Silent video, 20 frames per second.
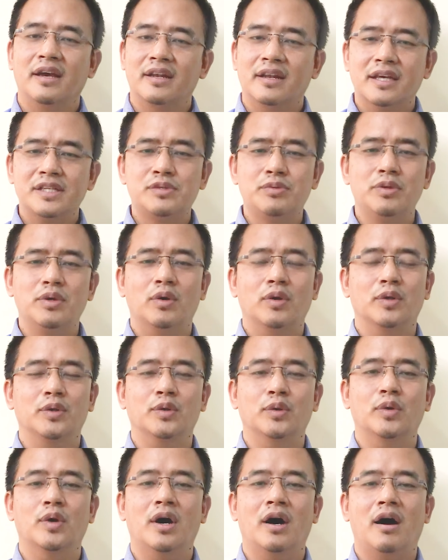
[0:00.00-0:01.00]
And as we all
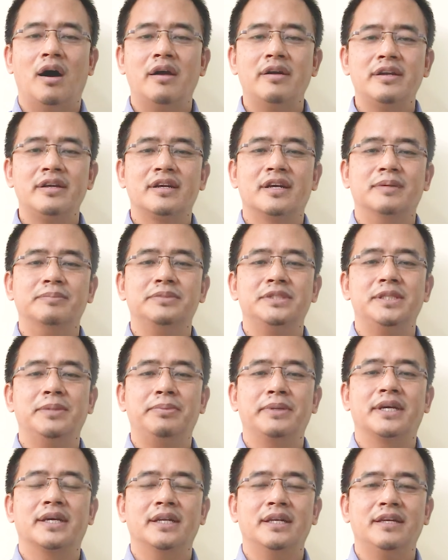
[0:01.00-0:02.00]
know, our income
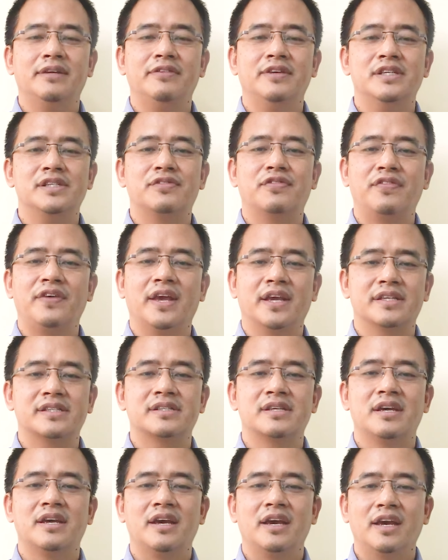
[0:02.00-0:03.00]
typically is
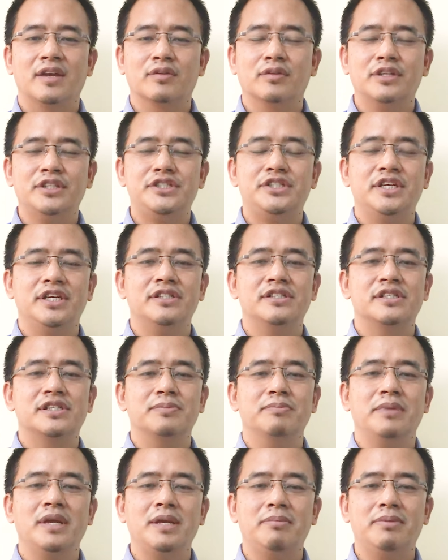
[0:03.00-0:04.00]
fixed and only
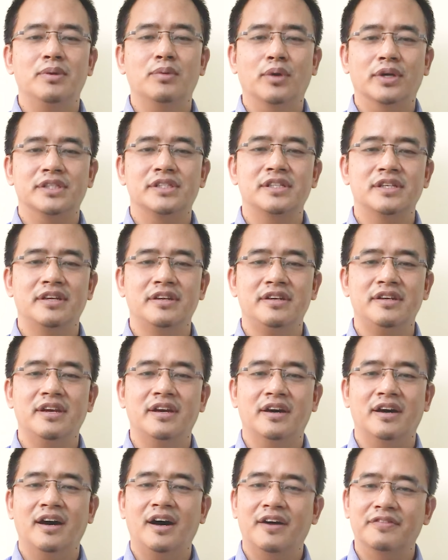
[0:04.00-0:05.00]
changes maybe once in a
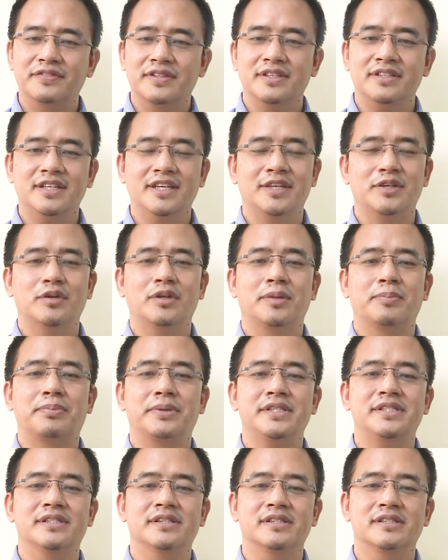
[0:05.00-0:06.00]
year after the annual
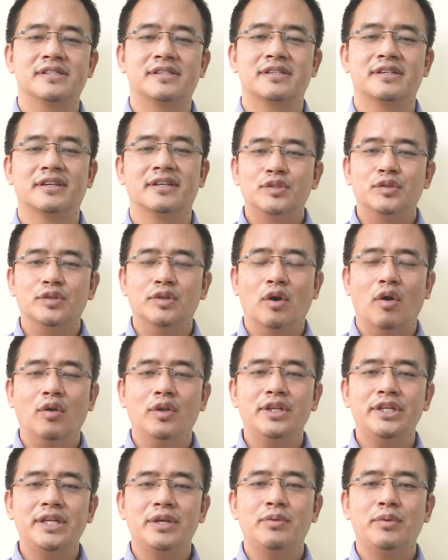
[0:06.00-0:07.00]
appraisals. So the
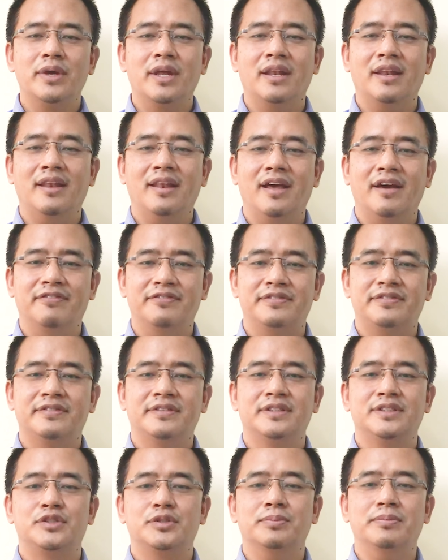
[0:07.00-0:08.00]
only thing we are left
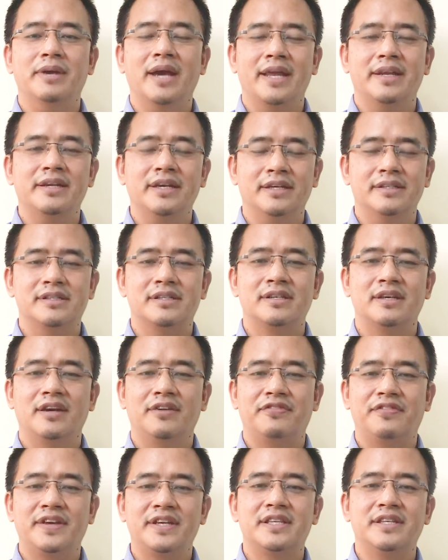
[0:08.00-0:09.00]
to manage
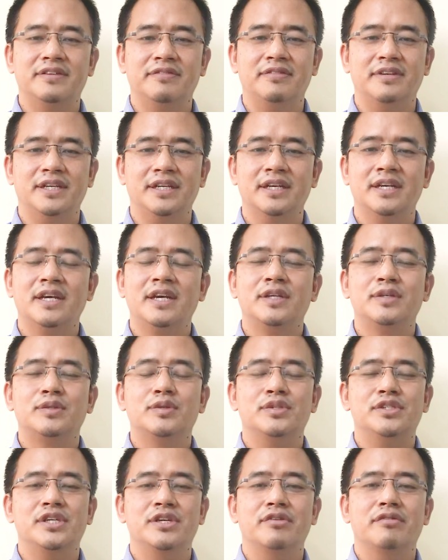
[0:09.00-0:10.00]
effectively
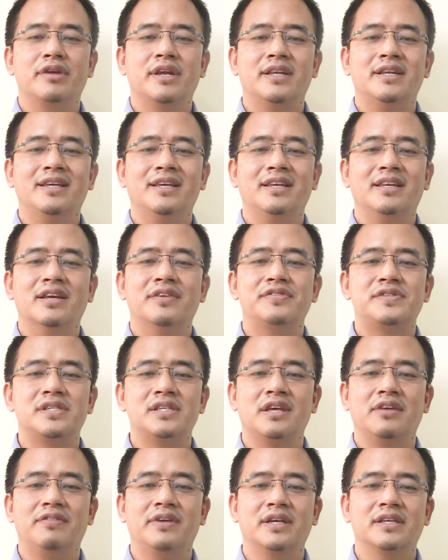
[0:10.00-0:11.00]
to generate enough
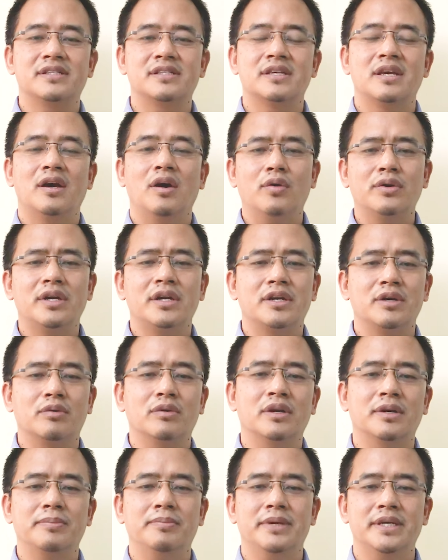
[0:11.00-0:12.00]
savings on a
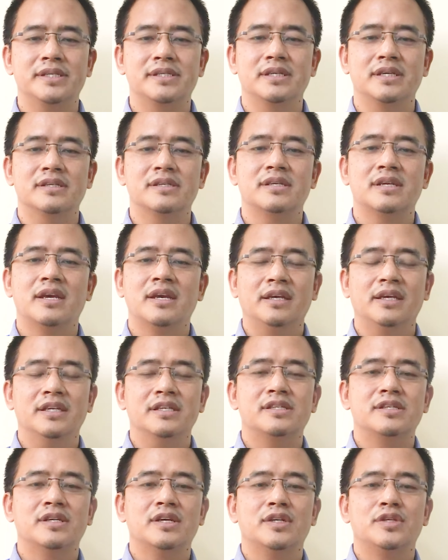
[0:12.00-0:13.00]
regular basis
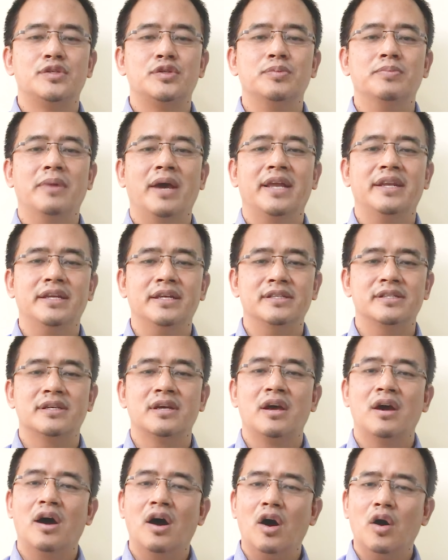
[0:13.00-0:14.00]
is to manage
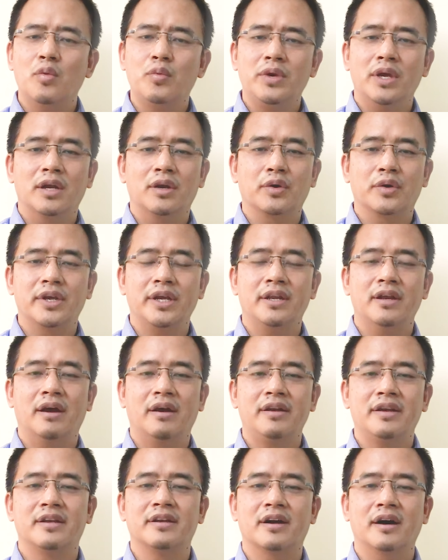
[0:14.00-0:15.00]
how we allocate our
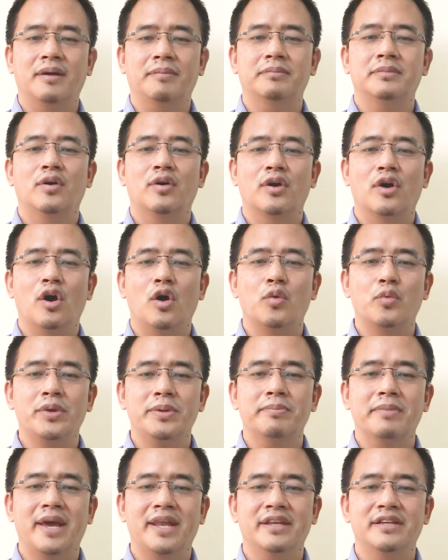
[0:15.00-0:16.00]
income or how we
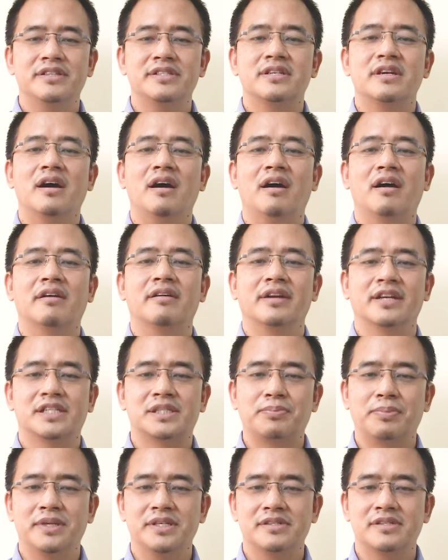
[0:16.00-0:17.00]
manage our
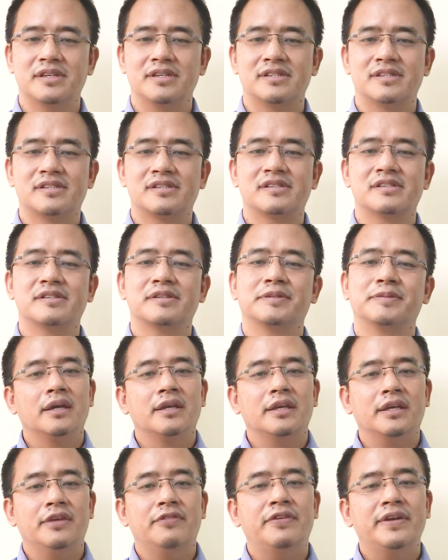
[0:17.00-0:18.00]
expenses.
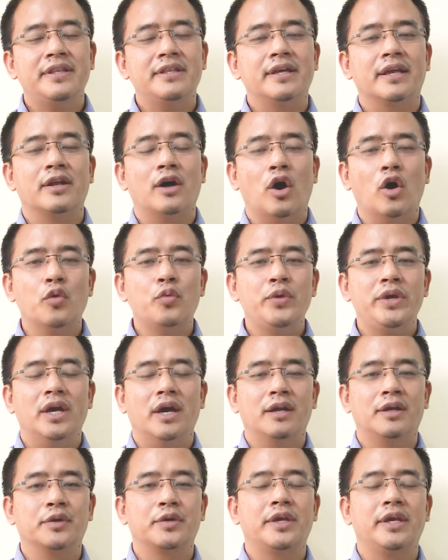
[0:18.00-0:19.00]
Given that how we
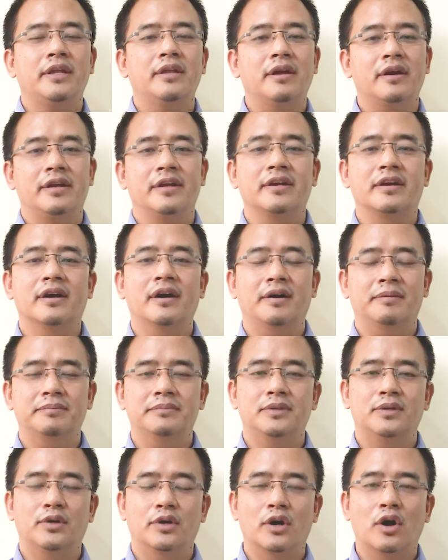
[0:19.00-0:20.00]
allocate our income
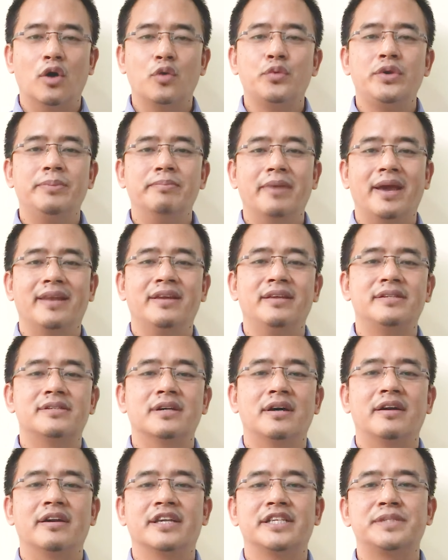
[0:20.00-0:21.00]
or how we manage
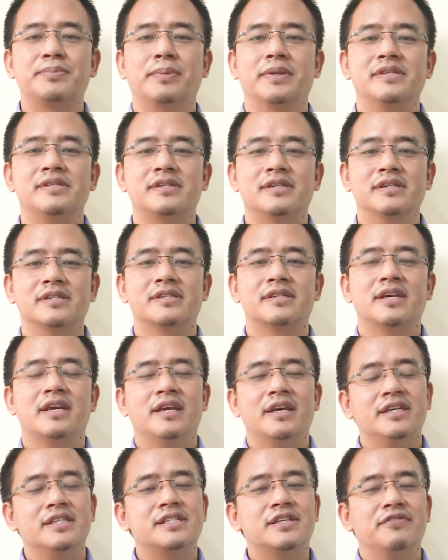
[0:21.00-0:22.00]
our expenses
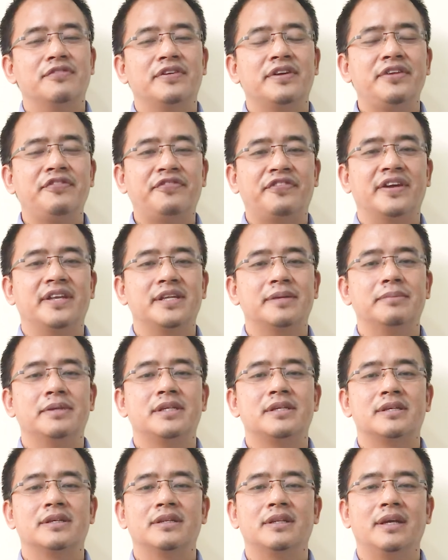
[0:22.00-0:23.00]
is a very
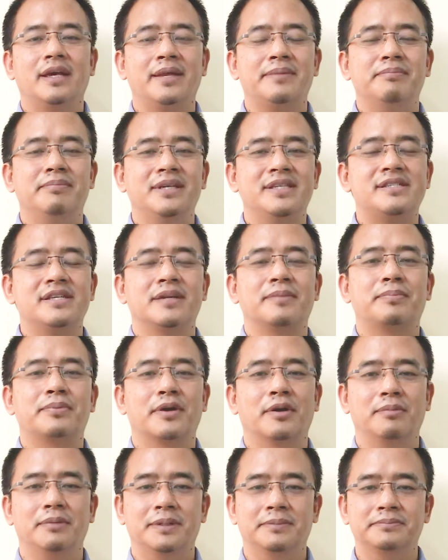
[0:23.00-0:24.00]
fundamental and basic
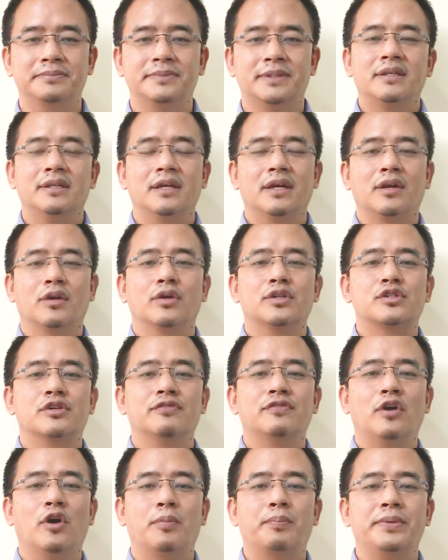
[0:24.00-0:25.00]
problem, there are lots
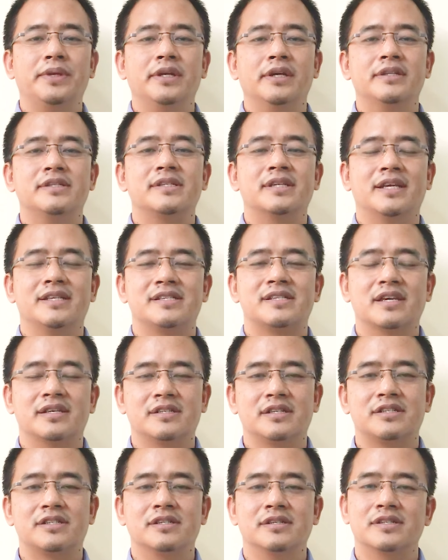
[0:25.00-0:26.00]
of opinions and
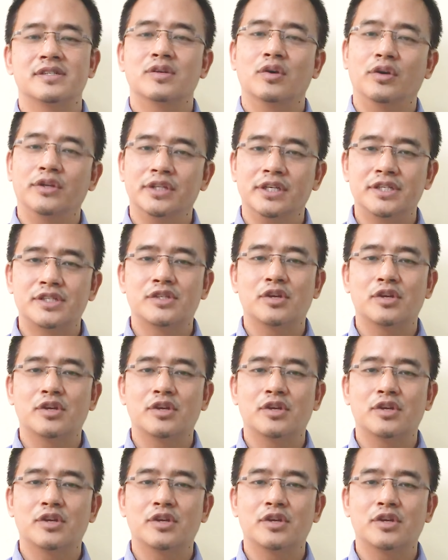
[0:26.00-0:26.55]
suggestions on this